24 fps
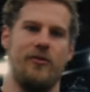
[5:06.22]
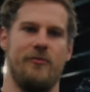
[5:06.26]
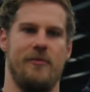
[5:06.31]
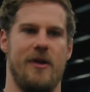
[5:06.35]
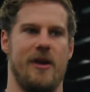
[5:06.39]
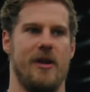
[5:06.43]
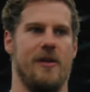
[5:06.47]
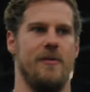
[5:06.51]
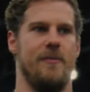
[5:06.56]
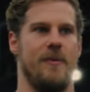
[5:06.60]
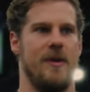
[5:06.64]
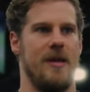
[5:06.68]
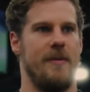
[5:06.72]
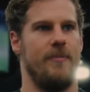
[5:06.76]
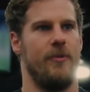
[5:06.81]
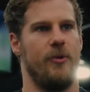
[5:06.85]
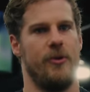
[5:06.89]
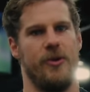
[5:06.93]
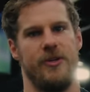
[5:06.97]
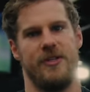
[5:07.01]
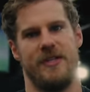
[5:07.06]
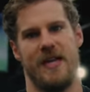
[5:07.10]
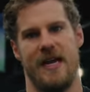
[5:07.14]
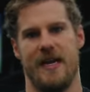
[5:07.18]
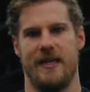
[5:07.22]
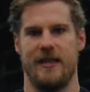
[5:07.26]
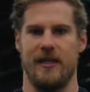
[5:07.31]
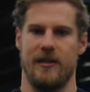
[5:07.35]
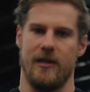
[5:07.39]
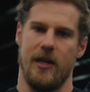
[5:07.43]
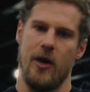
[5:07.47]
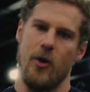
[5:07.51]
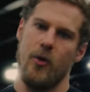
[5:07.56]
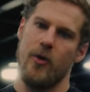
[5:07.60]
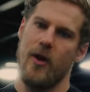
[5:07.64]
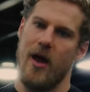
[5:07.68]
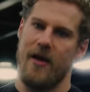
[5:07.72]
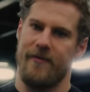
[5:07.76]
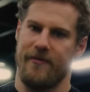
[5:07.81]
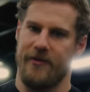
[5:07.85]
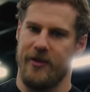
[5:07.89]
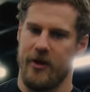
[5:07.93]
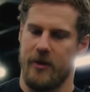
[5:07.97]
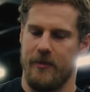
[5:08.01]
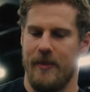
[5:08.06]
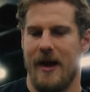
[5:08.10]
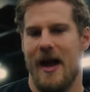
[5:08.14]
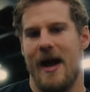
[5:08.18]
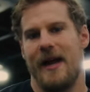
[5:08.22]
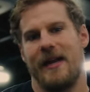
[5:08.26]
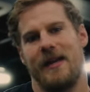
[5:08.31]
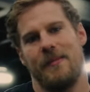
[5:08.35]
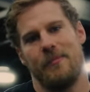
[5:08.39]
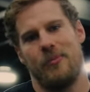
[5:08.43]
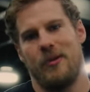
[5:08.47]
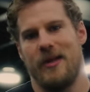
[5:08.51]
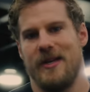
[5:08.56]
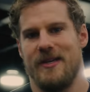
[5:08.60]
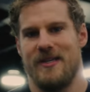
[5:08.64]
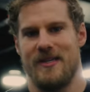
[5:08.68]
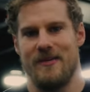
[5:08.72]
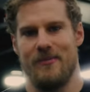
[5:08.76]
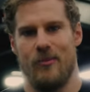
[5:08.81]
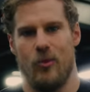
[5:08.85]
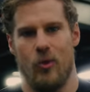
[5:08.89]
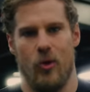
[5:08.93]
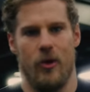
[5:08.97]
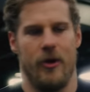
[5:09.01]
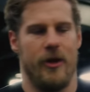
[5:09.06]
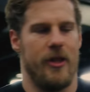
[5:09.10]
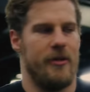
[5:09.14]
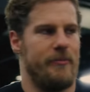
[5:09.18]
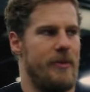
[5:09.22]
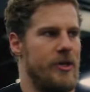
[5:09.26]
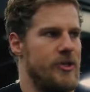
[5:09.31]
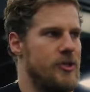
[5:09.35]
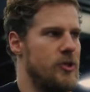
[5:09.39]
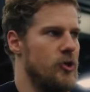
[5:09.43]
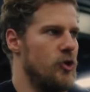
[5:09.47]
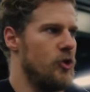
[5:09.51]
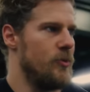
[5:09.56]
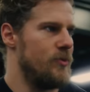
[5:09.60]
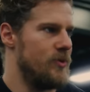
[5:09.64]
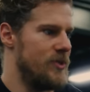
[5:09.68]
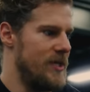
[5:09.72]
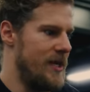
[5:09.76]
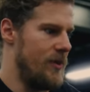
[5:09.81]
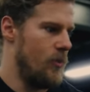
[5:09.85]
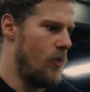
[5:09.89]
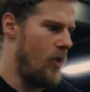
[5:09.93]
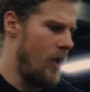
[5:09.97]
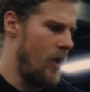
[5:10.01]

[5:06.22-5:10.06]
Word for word: for many people to take the load off of their back and place it more into the muscle groups they